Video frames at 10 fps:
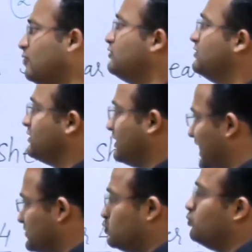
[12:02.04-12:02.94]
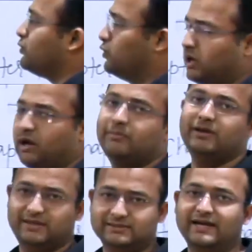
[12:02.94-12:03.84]
flow the classroom program
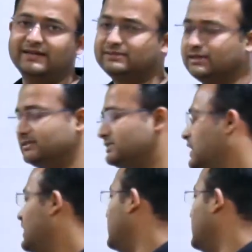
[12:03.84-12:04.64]
as I discussed